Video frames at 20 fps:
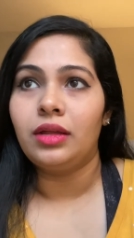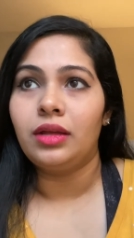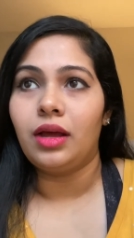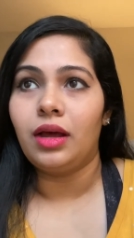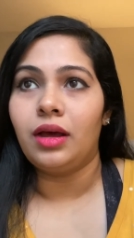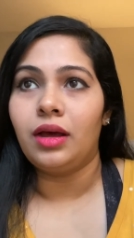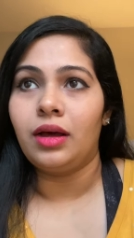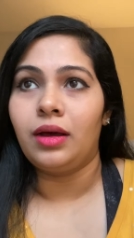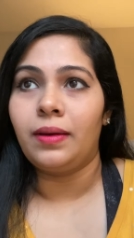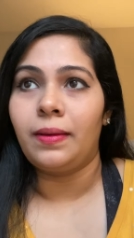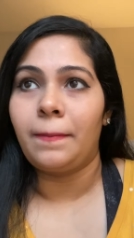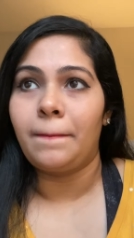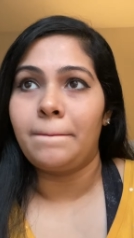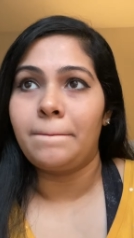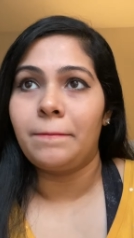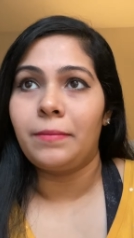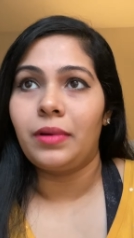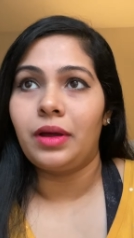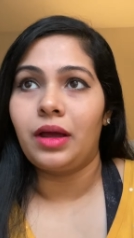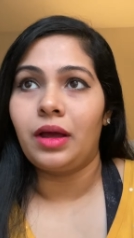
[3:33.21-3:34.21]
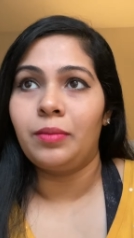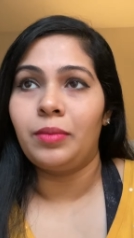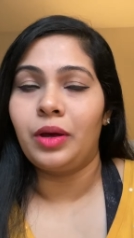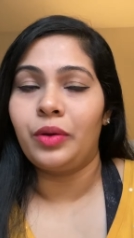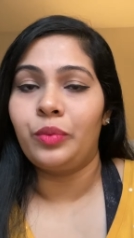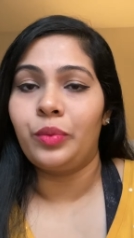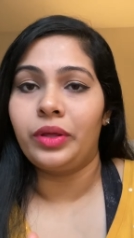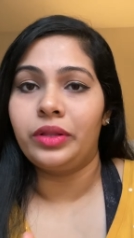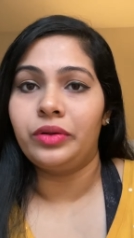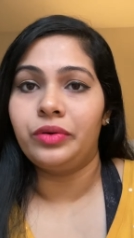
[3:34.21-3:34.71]

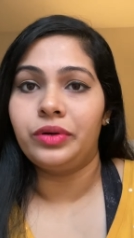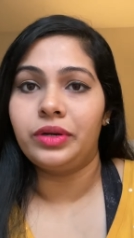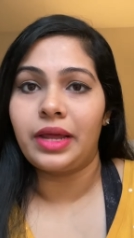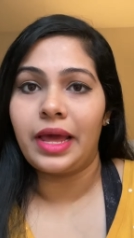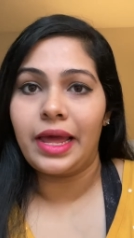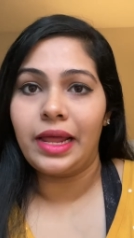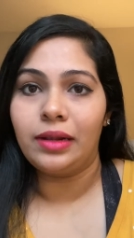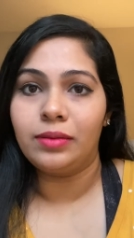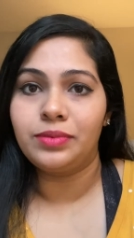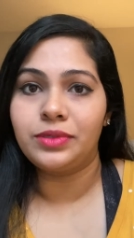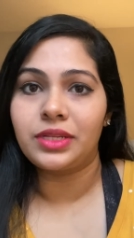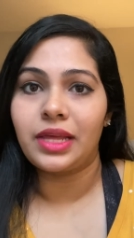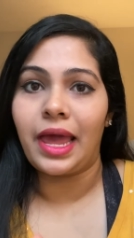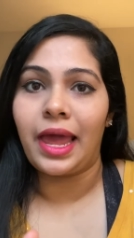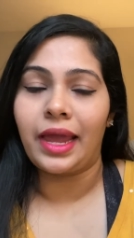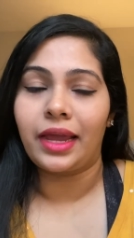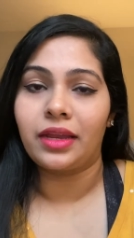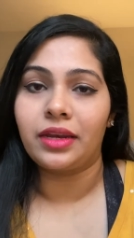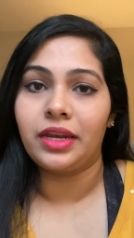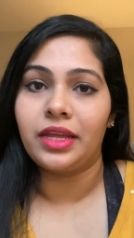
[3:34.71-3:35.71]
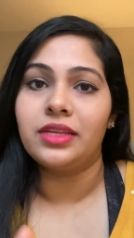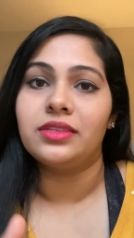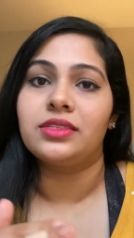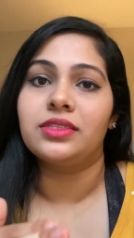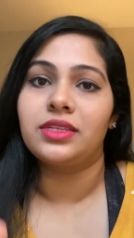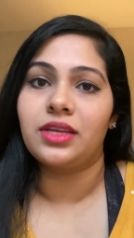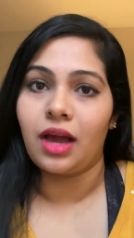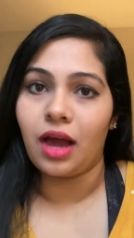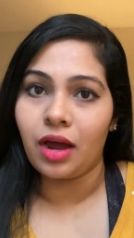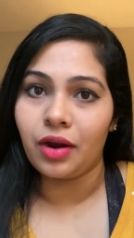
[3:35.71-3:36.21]
about whether it helps acne
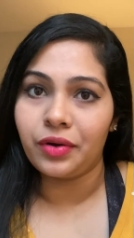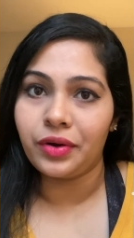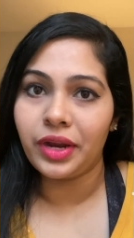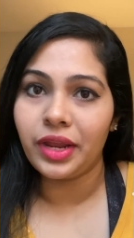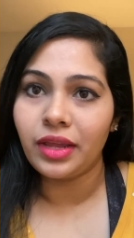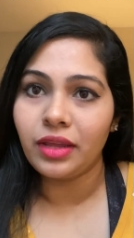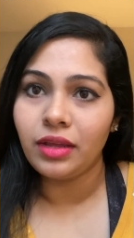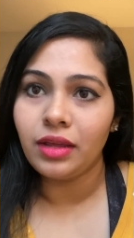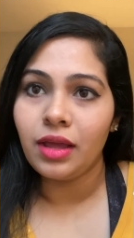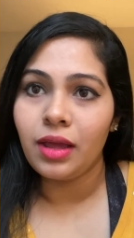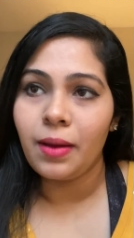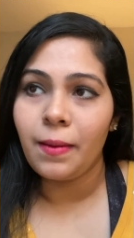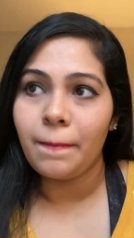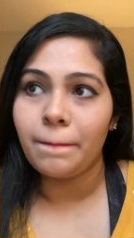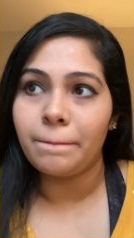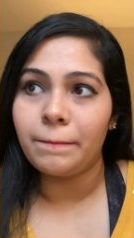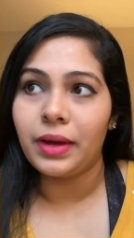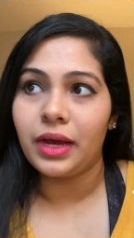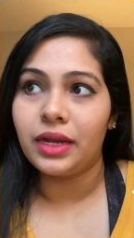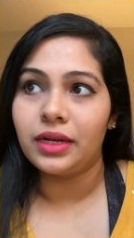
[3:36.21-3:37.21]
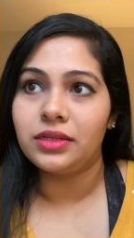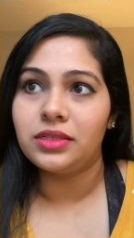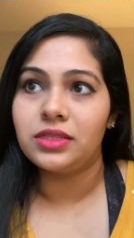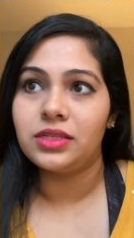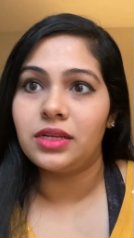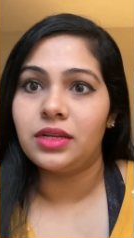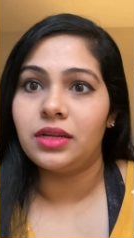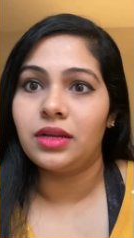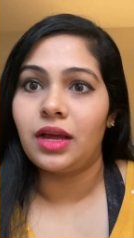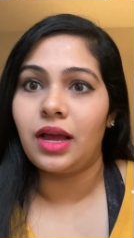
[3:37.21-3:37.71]
scarring,
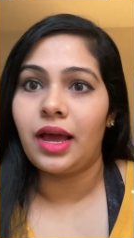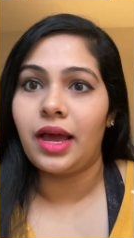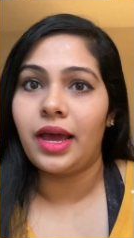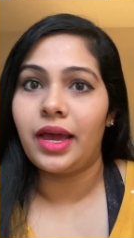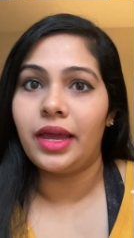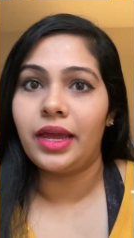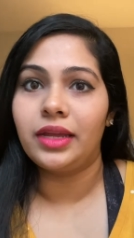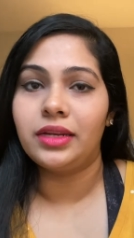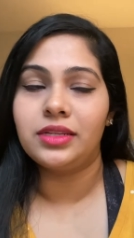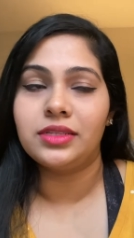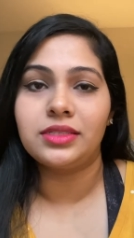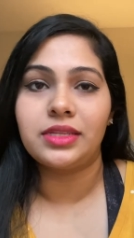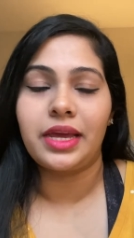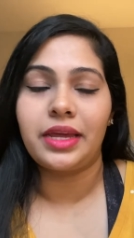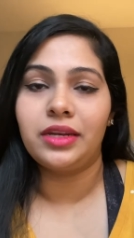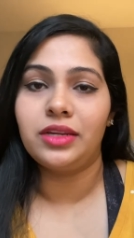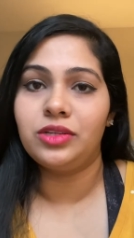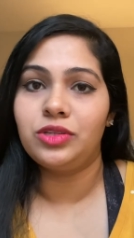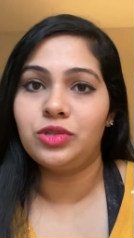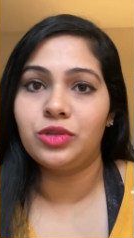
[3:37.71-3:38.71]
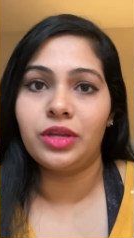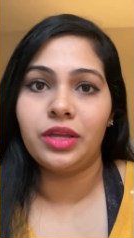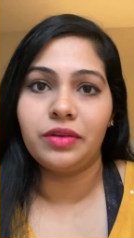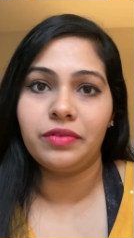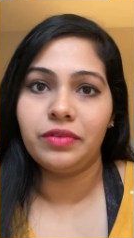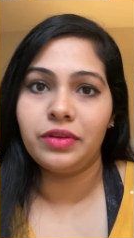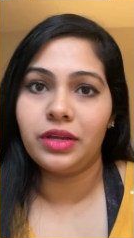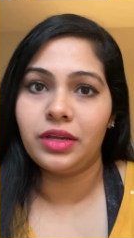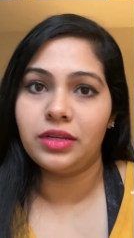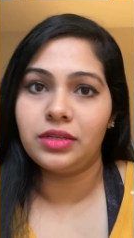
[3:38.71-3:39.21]
but I decided to
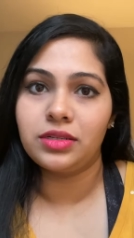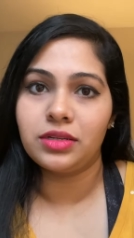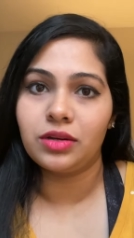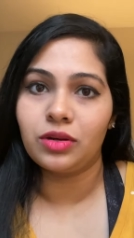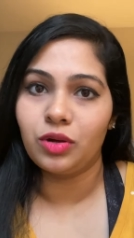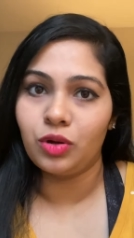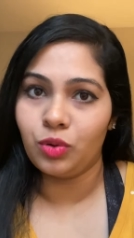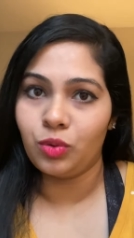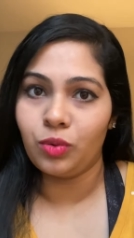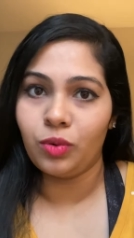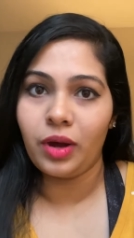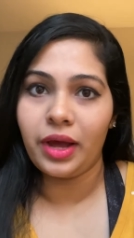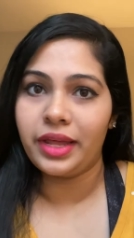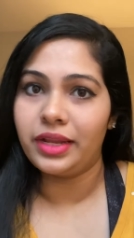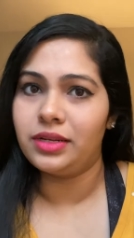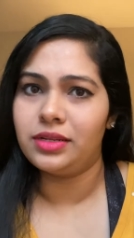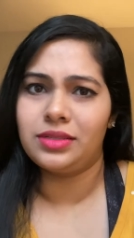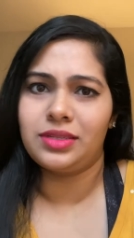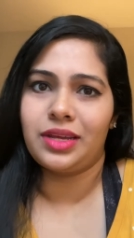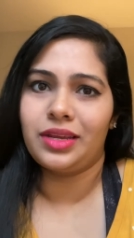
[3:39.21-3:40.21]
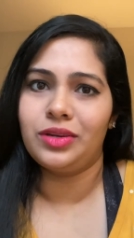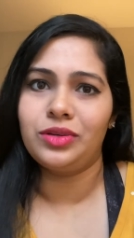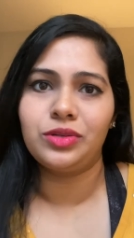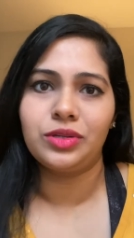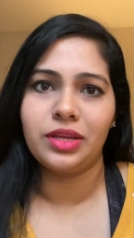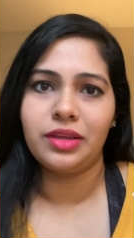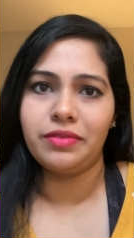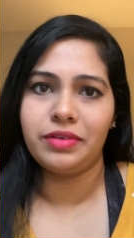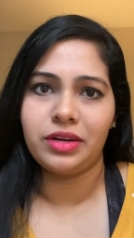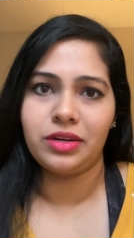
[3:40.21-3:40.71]
give it a go. I decided
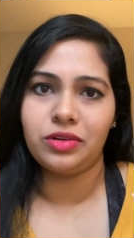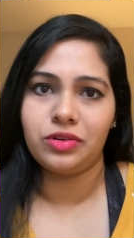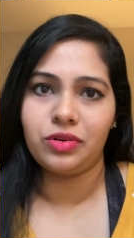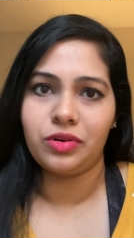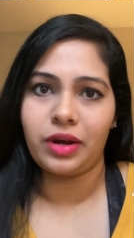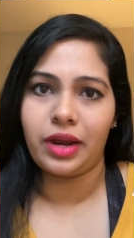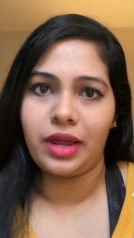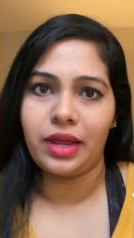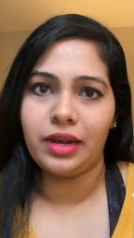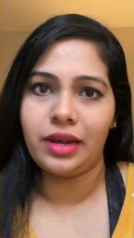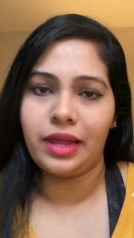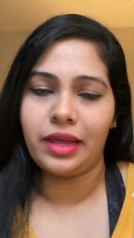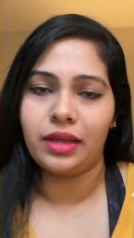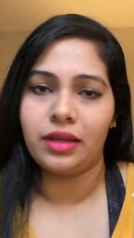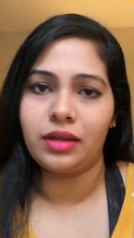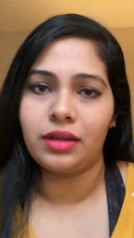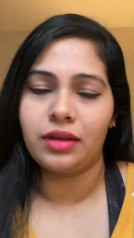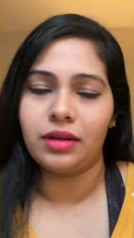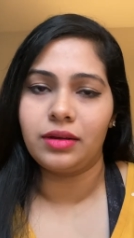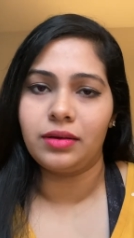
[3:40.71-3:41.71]
to give it a try, like